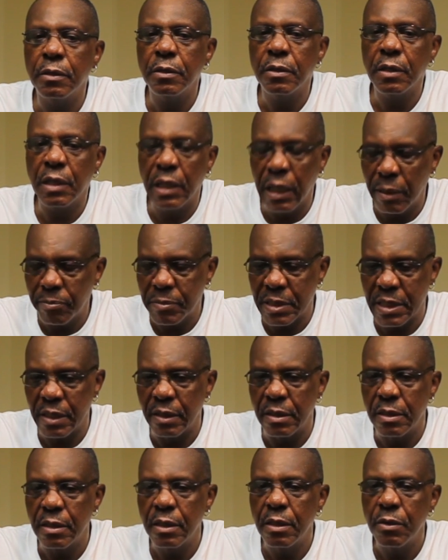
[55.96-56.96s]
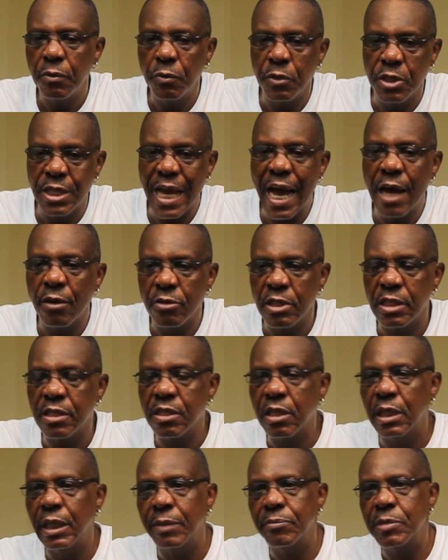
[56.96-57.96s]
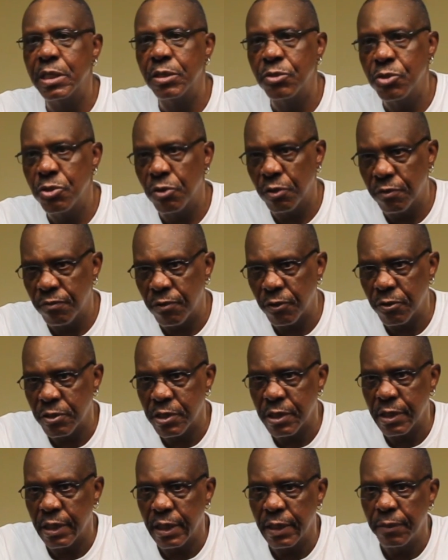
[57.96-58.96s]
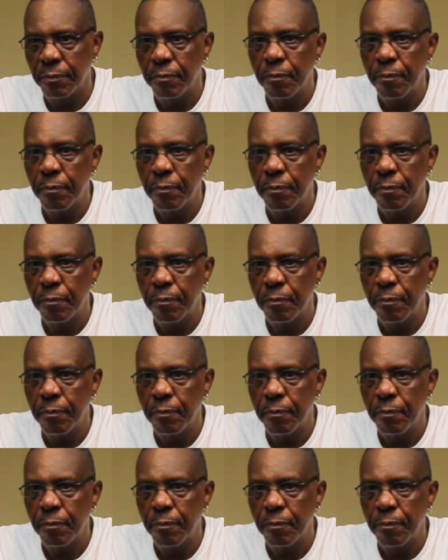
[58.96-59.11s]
Clemson, which houses Clemson University.